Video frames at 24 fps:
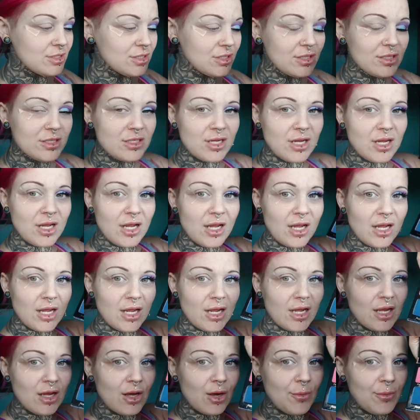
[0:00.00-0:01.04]

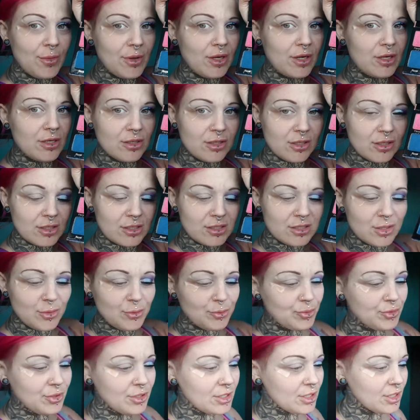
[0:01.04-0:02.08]
today. Oh my god, look at it, it's so
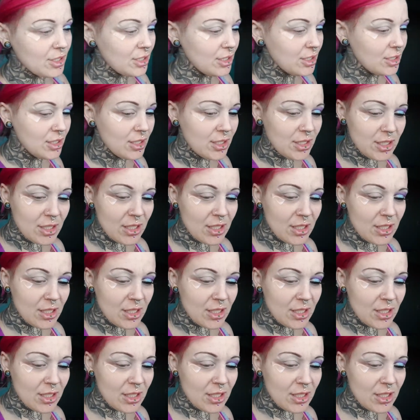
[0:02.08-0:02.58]
pretty.